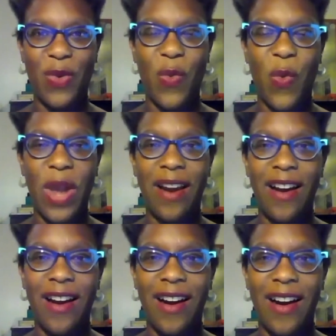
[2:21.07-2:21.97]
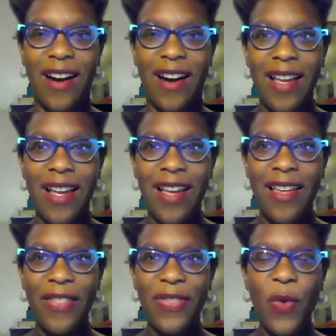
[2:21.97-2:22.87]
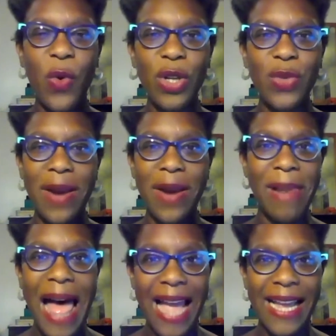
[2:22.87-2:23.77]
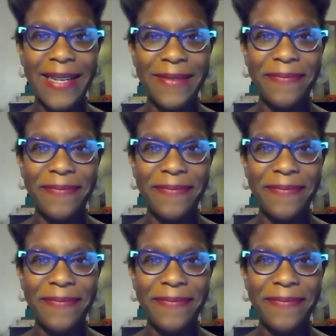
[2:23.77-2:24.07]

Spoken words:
where the world went black.